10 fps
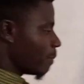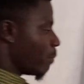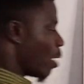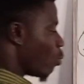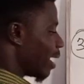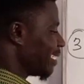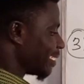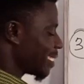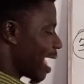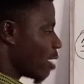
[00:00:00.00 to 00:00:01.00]
but
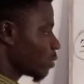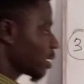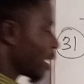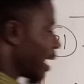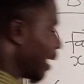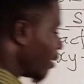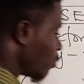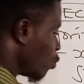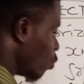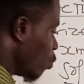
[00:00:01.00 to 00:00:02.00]
one is outside.
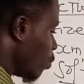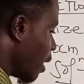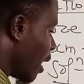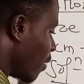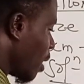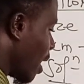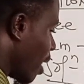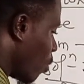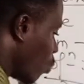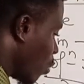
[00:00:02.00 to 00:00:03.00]
So we have our